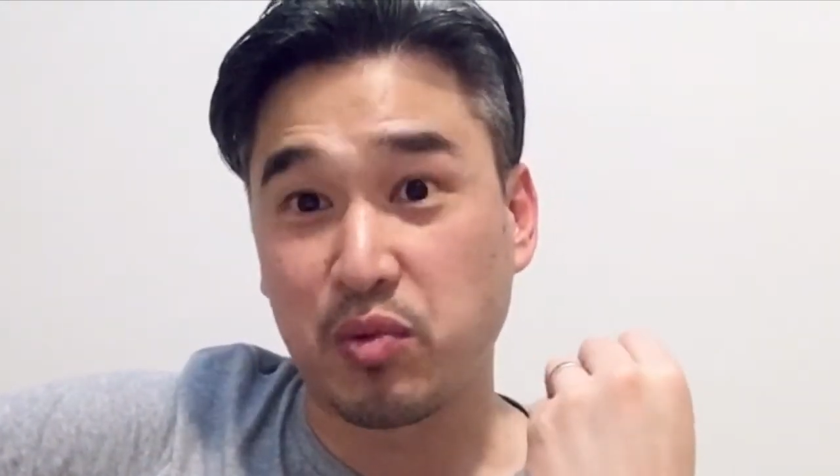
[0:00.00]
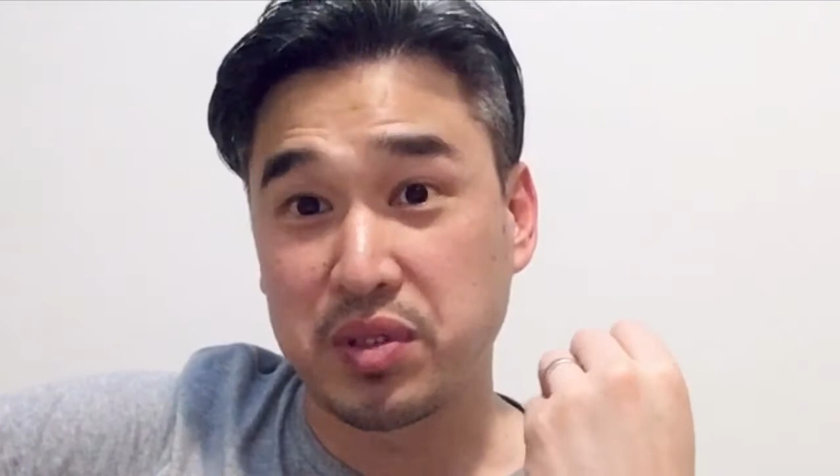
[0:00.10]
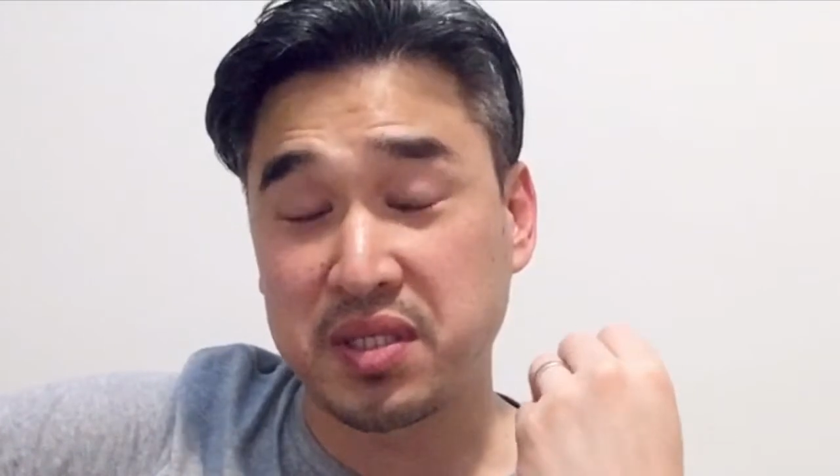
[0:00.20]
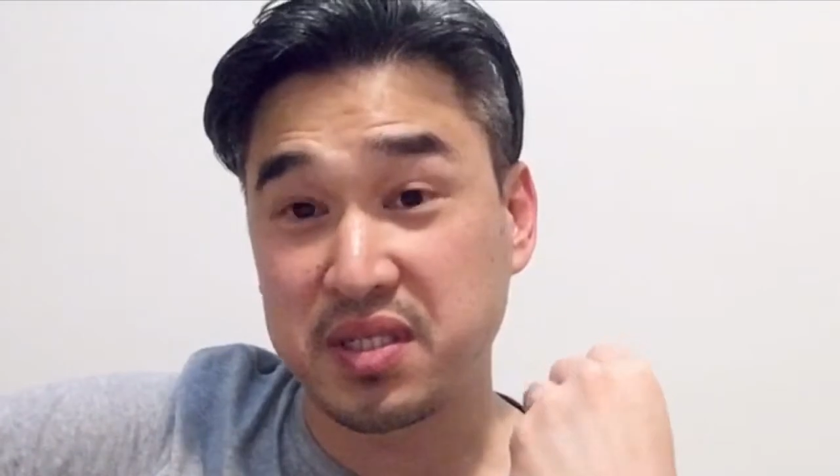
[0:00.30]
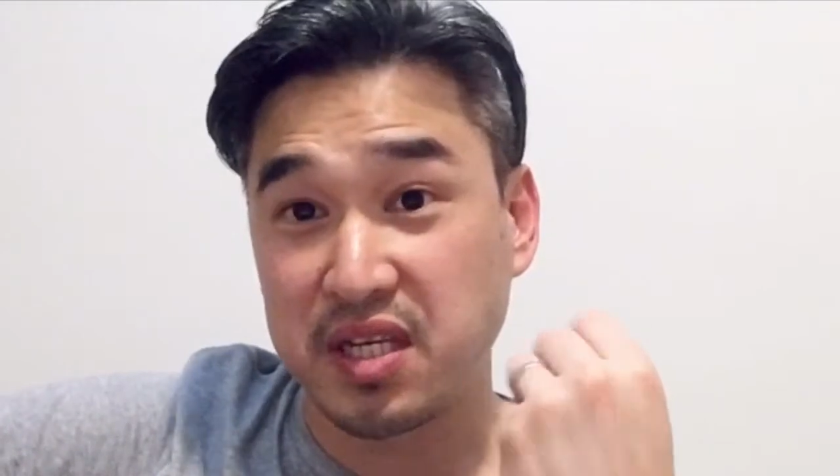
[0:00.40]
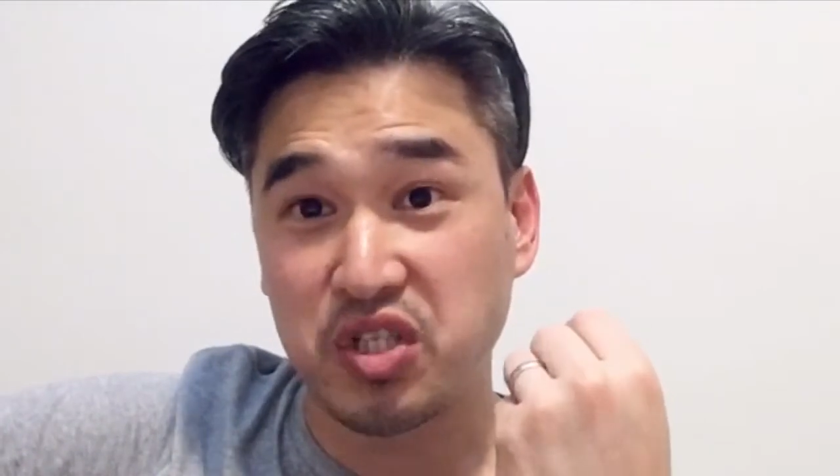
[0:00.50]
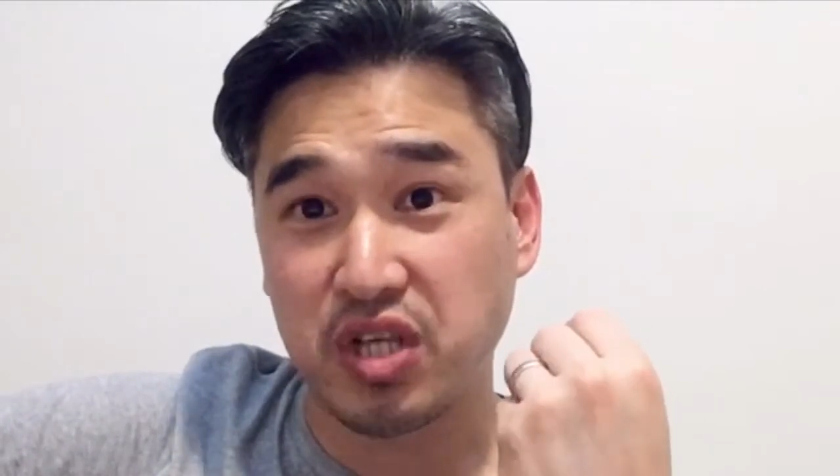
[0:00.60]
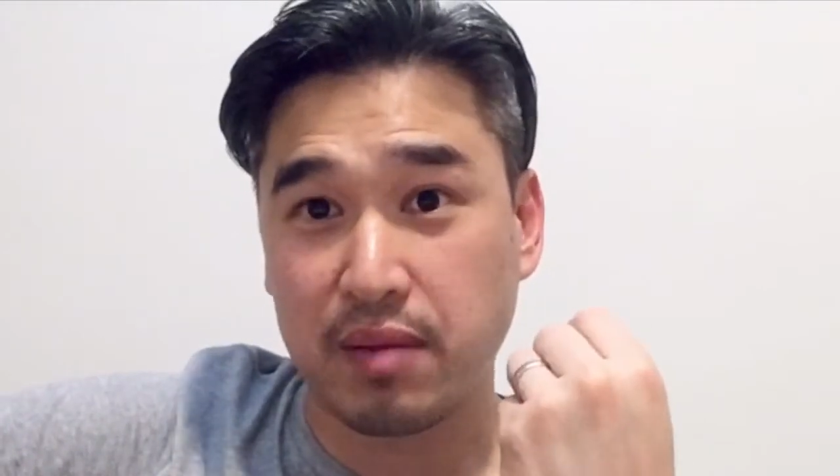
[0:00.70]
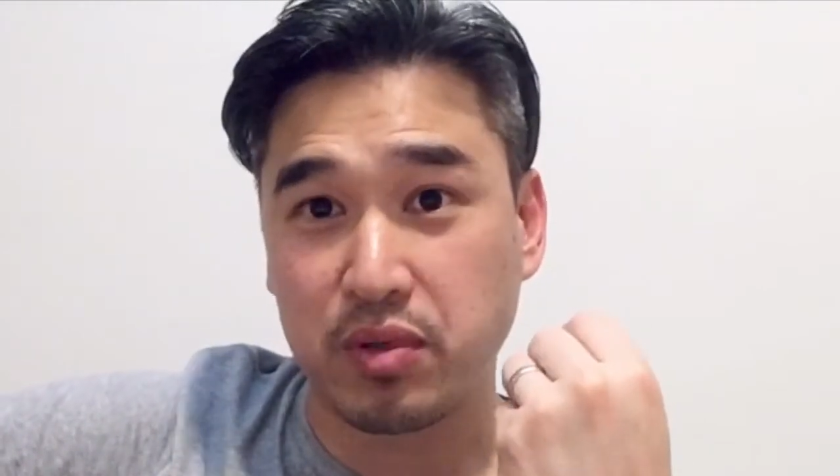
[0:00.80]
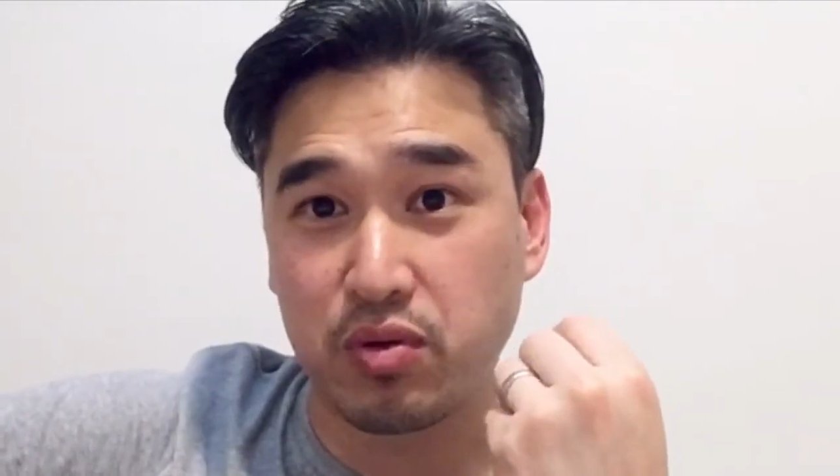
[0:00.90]
with
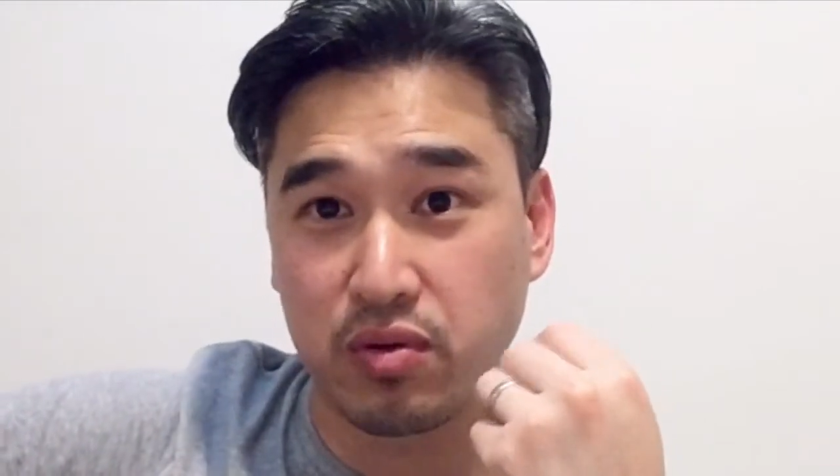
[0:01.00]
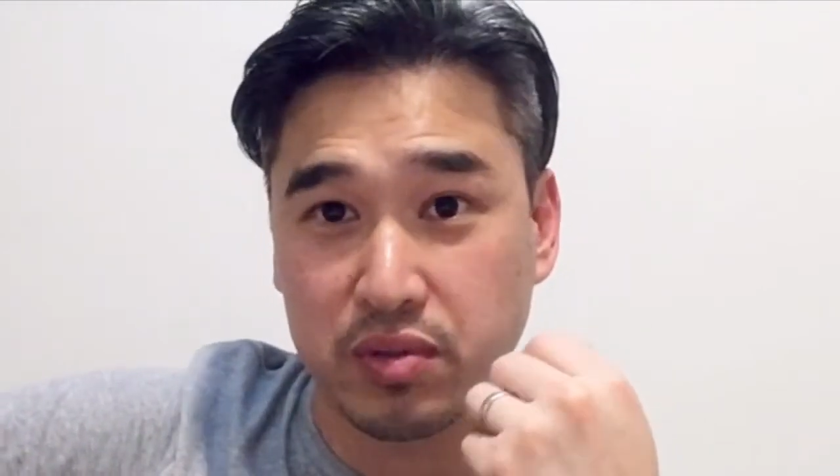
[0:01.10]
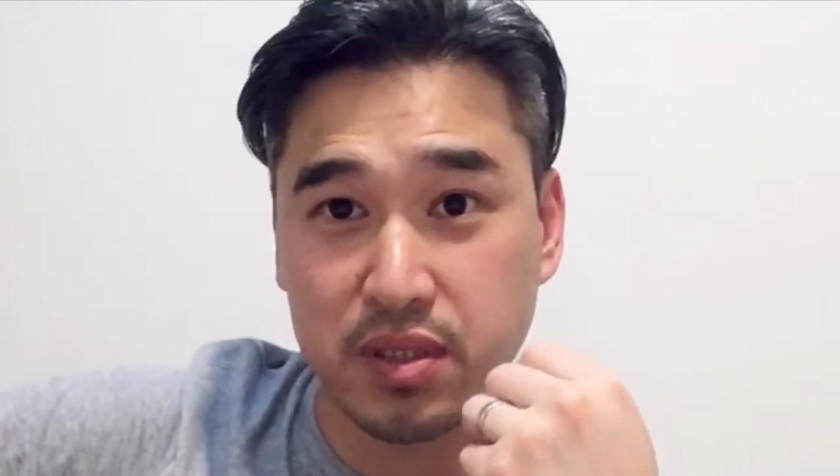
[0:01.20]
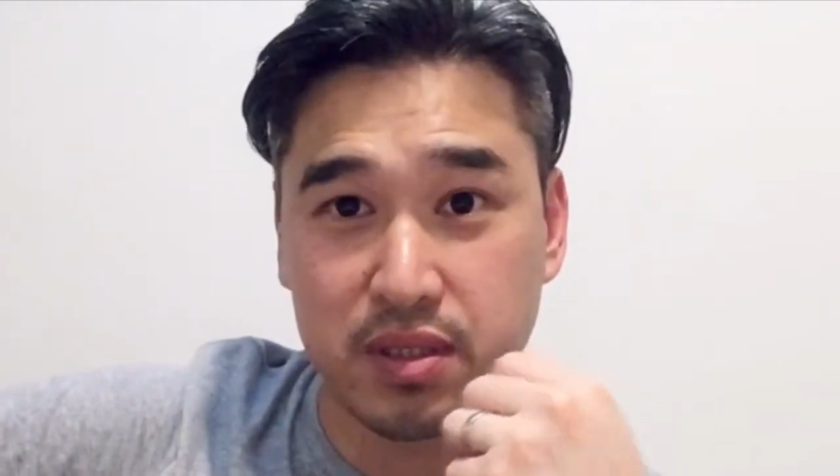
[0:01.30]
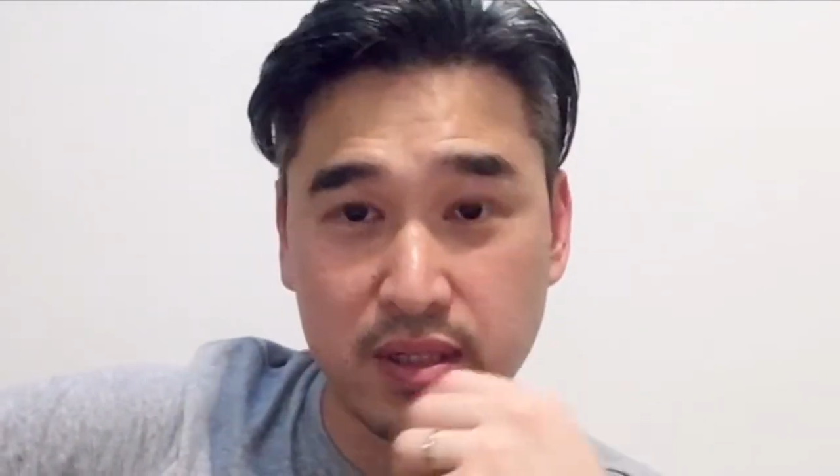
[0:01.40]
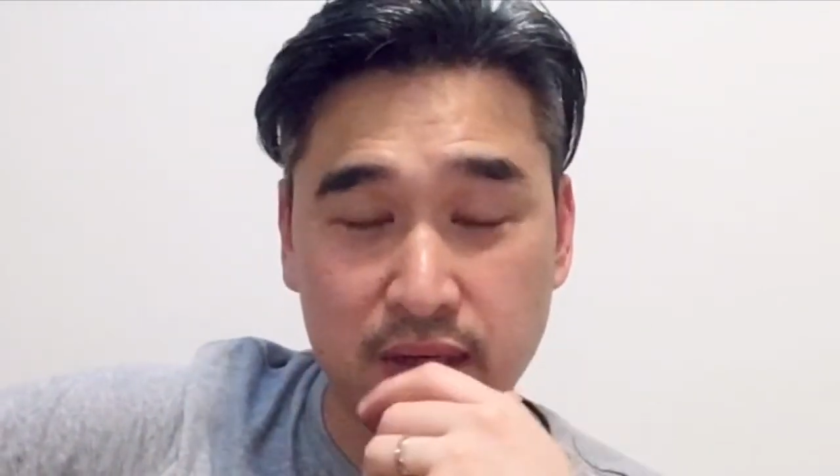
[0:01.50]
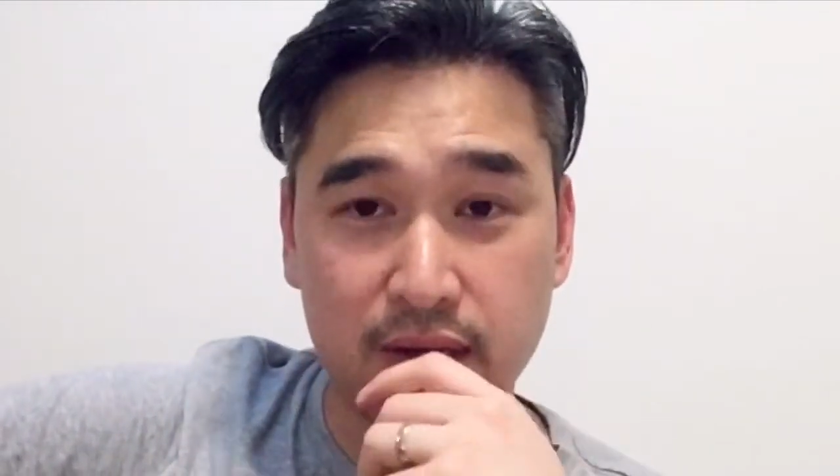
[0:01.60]
C-shaped chords.